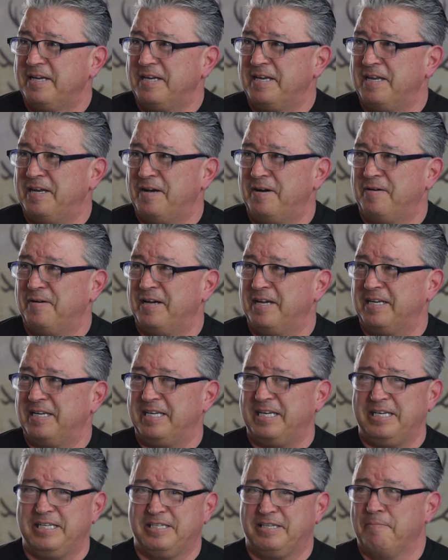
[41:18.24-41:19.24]
you know, and
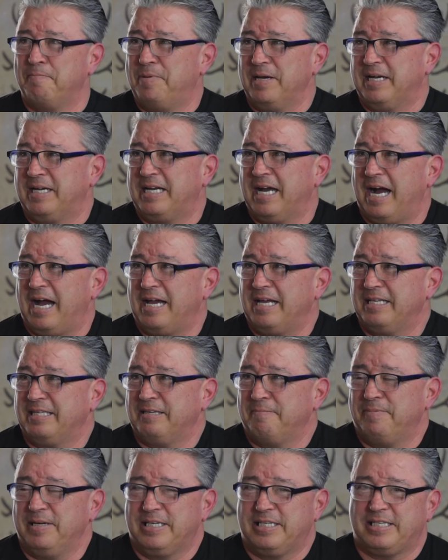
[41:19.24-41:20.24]
he's the big guy,
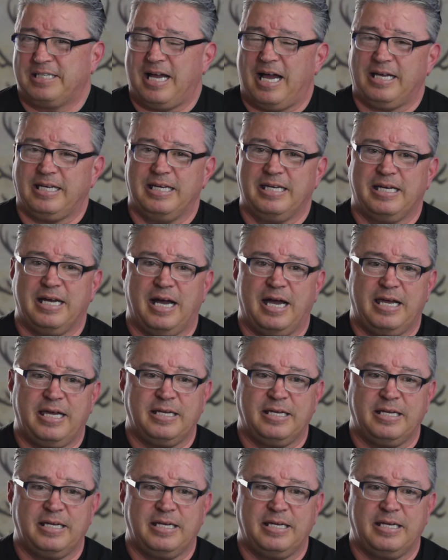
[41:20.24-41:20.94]
the big stocky guy.